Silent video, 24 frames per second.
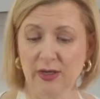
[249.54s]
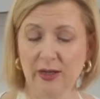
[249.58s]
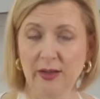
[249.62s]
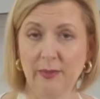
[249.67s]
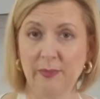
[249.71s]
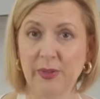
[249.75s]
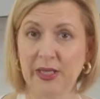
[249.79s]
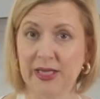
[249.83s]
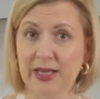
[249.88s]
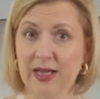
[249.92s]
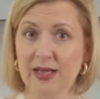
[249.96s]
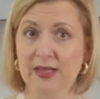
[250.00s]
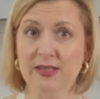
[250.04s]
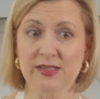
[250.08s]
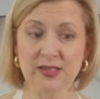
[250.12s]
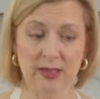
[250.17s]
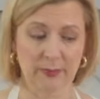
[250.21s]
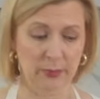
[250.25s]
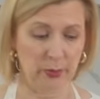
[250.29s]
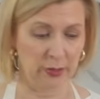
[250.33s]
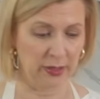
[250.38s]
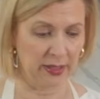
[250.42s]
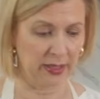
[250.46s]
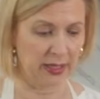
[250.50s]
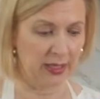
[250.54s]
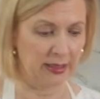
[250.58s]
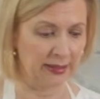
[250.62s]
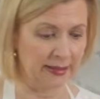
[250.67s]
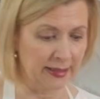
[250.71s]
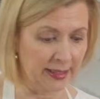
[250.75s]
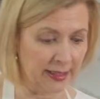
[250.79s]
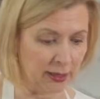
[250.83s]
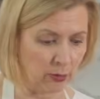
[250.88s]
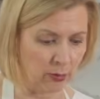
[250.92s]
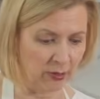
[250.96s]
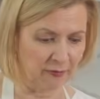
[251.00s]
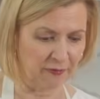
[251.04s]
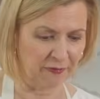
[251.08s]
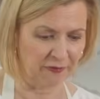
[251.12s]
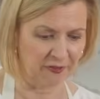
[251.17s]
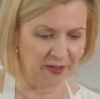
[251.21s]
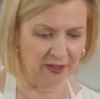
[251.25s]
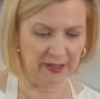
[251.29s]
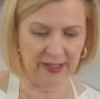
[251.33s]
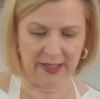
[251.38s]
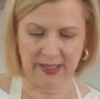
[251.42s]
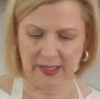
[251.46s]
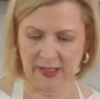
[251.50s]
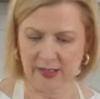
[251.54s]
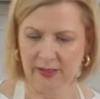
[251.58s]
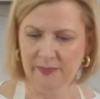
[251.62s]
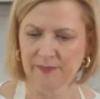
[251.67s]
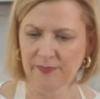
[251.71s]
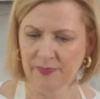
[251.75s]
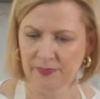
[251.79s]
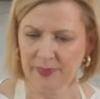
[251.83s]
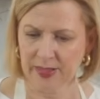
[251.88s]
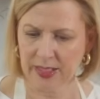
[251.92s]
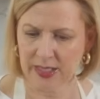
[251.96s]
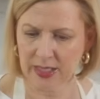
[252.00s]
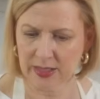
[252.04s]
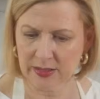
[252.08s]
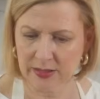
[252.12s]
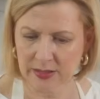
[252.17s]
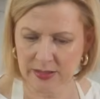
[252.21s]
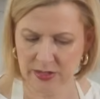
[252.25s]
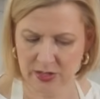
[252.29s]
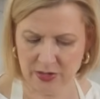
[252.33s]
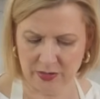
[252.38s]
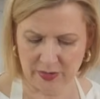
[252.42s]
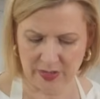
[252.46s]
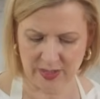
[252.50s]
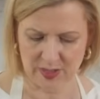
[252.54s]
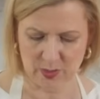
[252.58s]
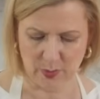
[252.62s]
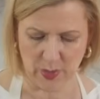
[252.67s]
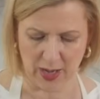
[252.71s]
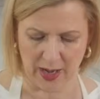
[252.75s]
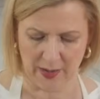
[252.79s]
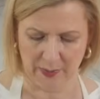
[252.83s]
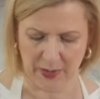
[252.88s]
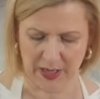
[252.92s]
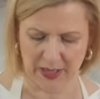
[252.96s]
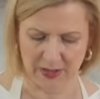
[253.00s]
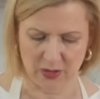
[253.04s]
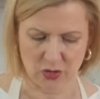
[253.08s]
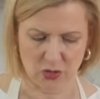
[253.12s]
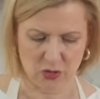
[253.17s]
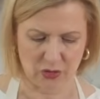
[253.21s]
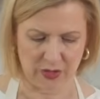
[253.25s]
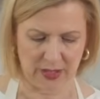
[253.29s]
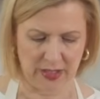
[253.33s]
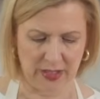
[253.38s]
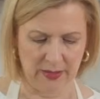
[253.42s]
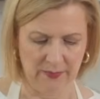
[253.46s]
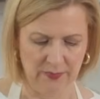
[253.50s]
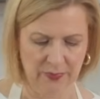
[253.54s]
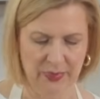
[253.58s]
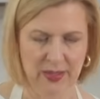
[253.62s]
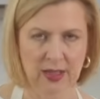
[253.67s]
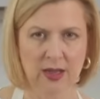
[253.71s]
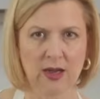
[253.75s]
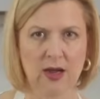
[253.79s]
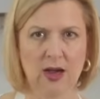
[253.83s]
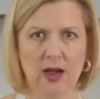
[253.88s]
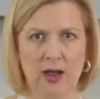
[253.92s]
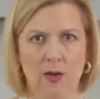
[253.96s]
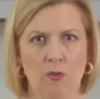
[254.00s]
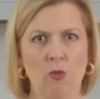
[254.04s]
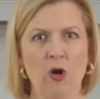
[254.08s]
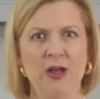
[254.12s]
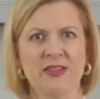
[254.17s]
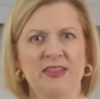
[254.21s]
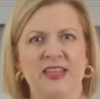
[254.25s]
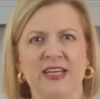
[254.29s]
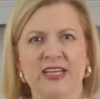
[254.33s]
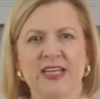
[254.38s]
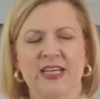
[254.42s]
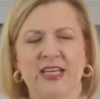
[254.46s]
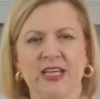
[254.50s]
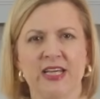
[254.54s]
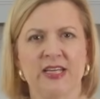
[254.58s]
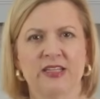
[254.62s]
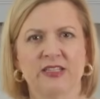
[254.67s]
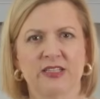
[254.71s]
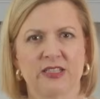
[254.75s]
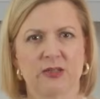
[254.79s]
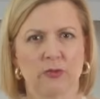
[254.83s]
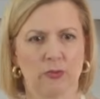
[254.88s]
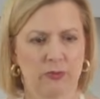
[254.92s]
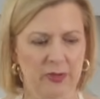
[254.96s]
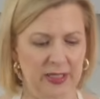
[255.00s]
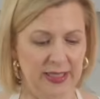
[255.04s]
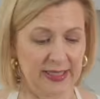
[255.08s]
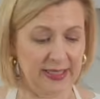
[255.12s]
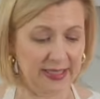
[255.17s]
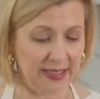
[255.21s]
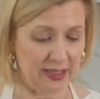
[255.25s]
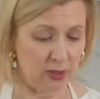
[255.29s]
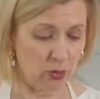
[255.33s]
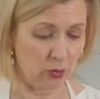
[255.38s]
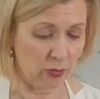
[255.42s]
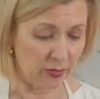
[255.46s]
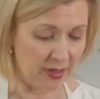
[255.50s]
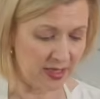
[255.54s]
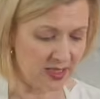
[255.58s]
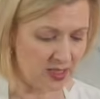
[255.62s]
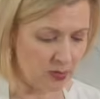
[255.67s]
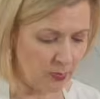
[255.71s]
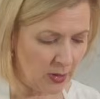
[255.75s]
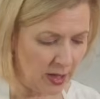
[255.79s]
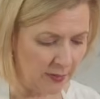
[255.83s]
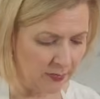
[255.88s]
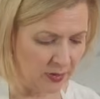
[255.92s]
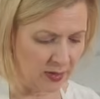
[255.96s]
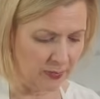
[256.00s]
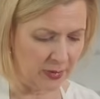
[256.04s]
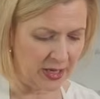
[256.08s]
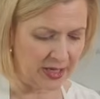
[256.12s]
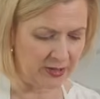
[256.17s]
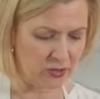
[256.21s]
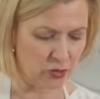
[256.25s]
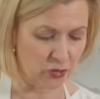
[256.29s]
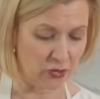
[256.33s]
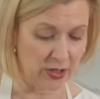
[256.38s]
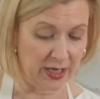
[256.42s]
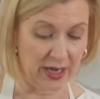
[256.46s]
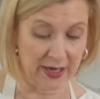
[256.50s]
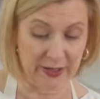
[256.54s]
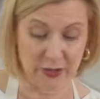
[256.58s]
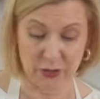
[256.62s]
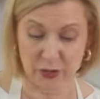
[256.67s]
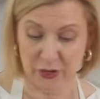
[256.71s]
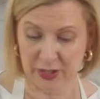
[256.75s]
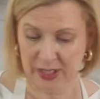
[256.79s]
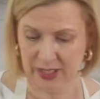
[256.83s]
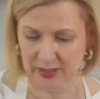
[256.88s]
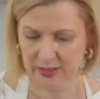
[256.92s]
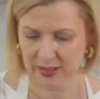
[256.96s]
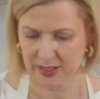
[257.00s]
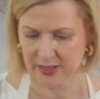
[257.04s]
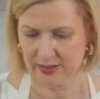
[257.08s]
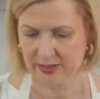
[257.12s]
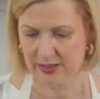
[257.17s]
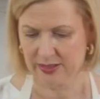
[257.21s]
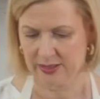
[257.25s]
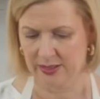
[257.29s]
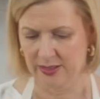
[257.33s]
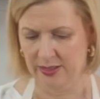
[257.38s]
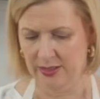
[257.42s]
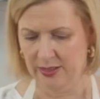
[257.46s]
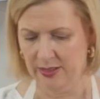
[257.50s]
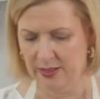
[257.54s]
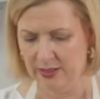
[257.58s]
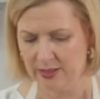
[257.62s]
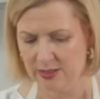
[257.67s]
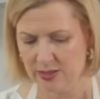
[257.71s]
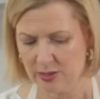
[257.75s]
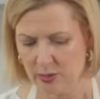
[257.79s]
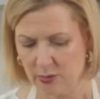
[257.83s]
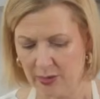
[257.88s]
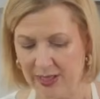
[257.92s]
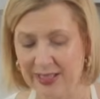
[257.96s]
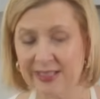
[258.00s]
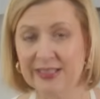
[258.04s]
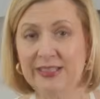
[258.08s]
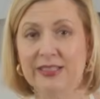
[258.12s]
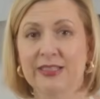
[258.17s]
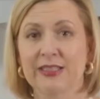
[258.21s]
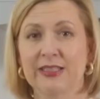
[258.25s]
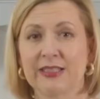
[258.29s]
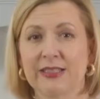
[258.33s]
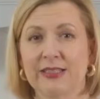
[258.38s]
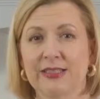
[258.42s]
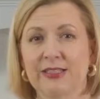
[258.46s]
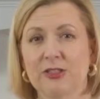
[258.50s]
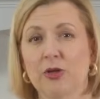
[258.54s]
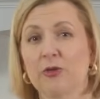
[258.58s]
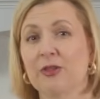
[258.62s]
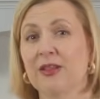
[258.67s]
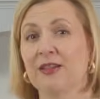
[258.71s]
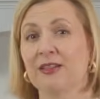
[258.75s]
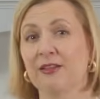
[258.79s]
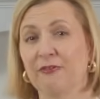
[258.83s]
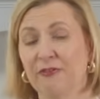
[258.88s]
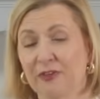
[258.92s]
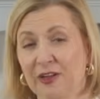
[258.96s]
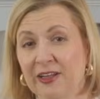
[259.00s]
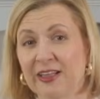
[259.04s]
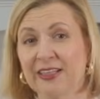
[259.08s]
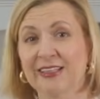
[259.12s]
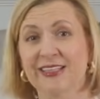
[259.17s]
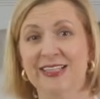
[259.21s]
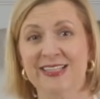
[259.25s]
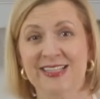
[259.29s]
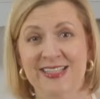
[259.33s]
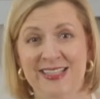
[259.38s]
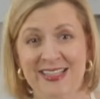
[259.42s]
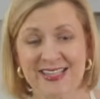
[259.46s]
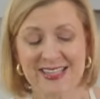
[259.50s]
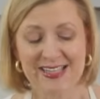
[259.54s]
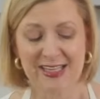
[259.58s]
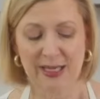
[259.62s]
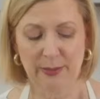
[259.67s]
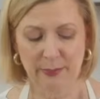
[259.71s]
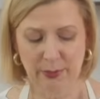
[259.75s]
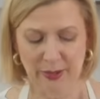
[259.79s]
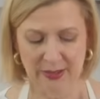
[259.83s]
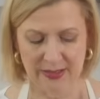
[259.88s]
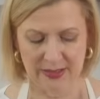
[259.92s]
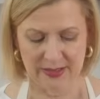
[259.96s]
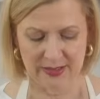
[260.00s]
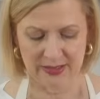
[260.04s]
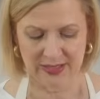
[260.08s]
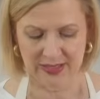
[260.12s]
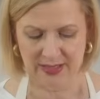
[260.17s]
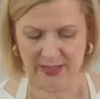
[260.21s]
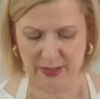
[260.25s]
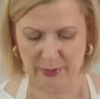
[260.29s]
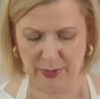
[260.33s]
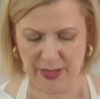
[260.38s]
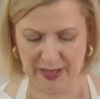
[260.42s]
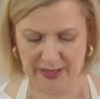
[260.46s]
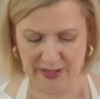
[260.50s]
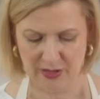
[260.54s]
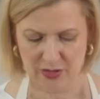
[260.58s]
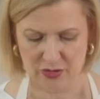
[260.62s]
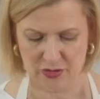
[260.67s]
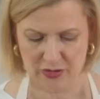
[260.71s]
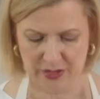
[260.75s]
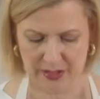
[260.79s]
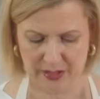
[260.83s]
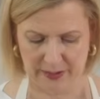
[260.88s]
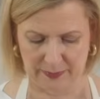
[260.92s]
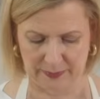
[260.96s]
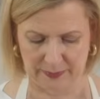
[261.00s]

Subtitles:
because I'm putting a liquid filling into this pie pastry, I want the heat to really crisp up the pastry underneath it, so that the filling doesn't seep into the pastry.